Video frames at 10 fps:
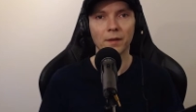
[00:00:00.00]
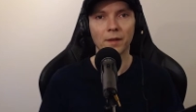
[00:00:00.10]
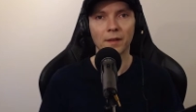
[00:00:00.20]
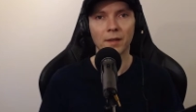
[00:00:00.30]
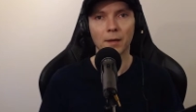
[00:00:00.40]

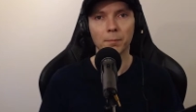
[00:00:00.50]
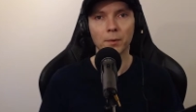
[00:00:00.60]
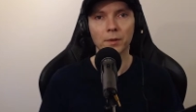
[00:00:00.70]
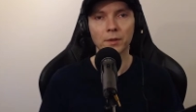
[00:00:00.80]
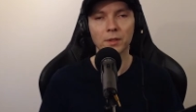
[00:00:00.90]
that
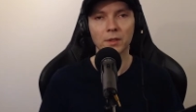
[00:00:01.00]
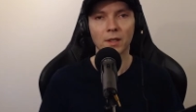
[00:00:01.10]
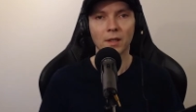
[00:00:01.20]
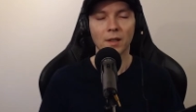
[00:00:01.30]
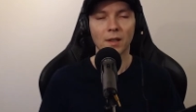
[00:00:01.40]
happens,
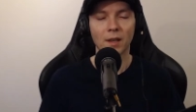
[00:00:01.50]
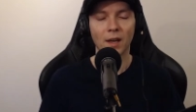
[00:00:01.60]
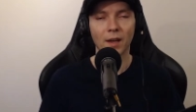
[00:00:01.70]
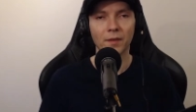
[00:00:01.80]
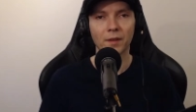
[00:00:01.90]

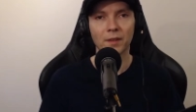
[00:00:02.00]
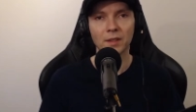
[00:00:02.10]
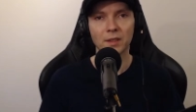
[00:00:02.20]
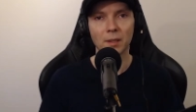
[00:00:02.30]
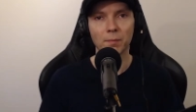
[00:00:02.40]
and the
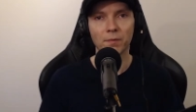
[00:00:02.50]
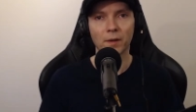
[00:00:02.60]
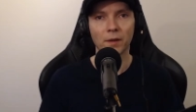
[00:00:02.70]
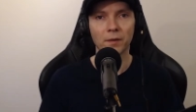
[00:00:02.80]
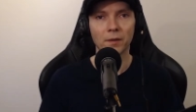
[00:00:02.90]

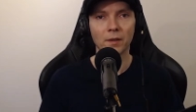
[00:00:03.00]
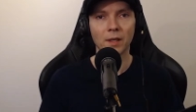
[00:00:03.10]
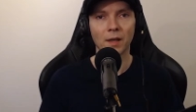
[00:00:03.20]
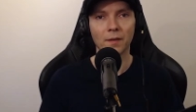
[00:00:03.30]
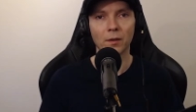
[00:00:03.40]
stepfather
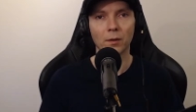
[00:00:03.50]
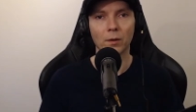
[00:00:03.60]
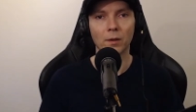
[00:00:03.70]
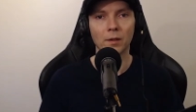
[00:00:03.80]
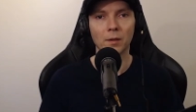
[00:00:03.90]
and the
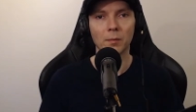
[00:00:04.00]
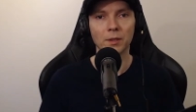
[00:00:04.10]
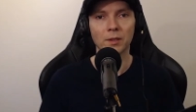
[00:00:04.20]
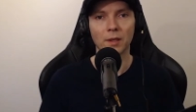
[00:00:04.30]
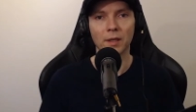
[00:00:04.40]
girl
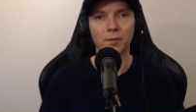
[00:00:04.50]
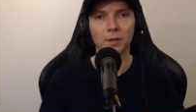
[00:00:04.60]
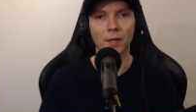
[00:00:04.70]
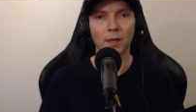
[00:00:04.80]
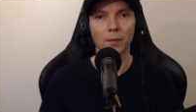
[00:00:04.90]
must leave
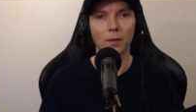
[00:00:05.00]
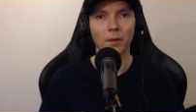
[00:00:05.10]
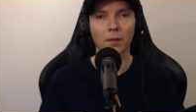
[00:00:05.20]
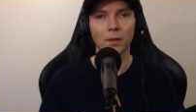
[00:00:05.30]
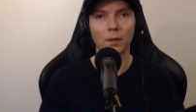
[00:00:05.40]
town.
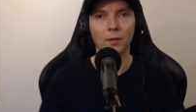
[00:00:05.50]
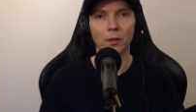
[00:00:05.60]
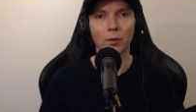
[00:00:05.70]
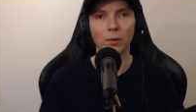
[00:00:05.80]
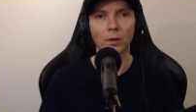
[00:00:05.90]
The
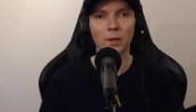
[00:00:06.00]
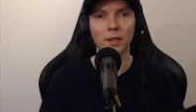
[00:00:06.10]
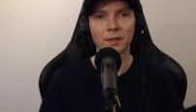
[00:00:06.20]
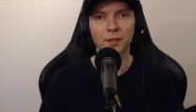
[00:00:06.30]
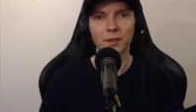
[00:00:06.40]
girl
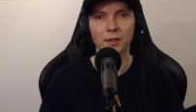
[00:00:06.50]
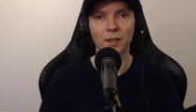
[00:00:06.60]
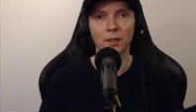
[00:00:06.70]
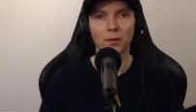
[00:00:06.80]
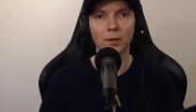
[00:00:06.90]
has a
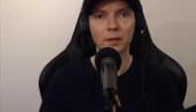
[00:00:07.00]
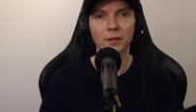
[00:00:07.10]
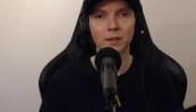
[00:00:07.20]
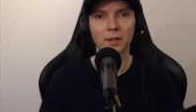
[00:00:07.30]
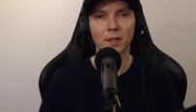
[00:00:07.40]

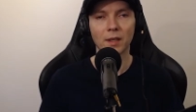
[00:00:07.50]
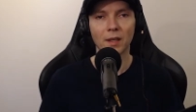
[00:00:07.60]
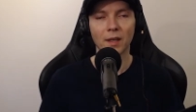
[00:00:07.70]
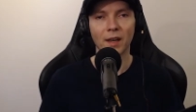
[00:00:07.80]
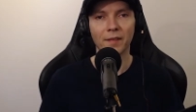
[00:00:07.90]
secret,
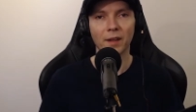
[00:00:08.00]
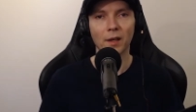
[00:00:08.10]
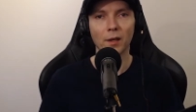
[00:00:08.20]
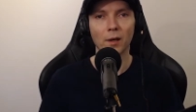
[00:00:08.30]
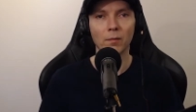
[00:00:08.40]
and I
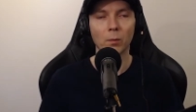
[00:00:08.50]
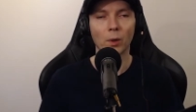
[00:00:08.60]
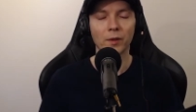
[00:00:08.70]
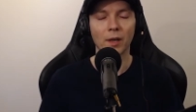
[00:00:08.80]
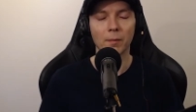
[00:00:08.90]
love
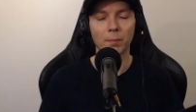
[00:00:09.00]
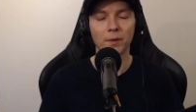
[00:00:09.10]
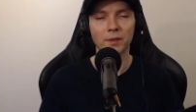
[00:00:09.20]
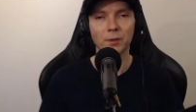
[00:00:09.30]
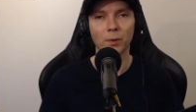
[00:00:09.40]
what
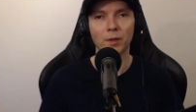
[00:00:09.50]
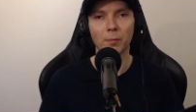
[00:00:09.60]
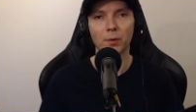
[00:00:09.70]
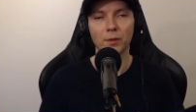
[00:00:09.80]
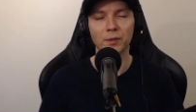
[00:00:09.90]
happens with a
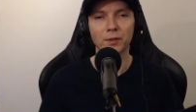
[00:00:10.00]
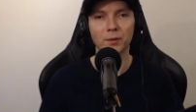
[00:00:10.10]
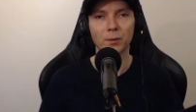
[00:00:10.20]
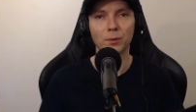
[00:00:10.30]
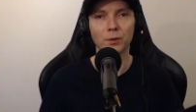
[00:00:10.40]
person
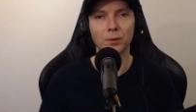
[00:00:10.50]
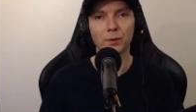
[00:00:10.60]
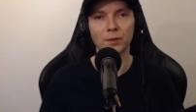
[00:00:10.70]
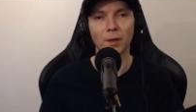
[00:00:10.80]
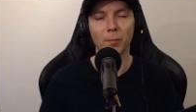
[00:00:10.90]
who saw
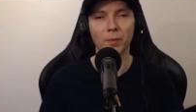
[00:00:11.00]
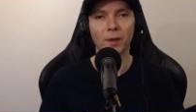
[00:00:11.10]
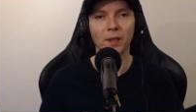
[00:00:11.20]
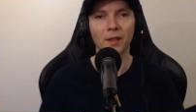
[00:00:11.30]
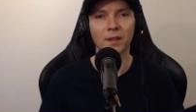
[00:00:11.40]

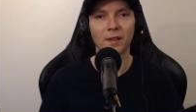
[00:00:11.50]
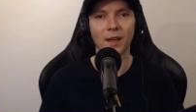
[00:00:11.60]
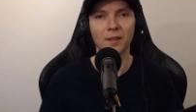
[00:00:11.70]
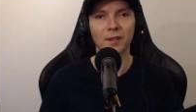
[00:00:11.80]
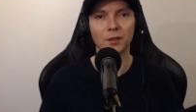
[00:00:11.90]
something
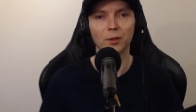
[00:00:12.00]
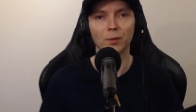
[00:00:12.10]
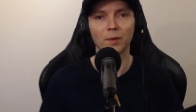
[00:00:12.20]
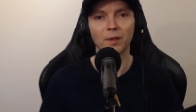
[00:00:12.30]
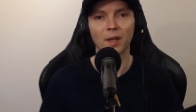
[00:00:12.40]
that he
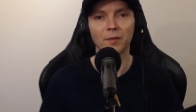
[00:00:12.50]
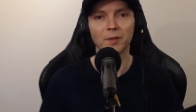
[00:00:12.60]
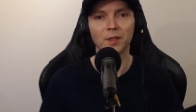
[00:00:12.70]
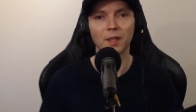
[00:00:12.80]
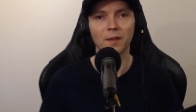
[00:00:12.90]
shouldn't have
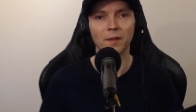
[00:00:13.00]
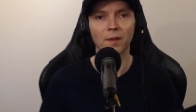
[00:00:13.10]
seen.